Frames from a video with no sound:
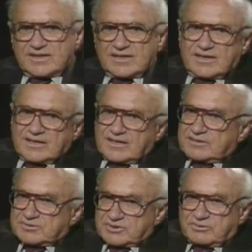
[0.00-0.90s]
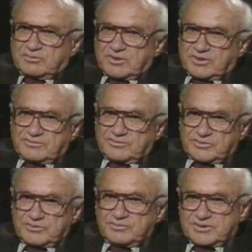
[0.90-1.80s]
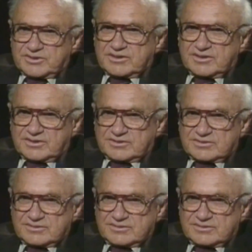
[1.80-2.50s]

and I was the only one of the four who went to college.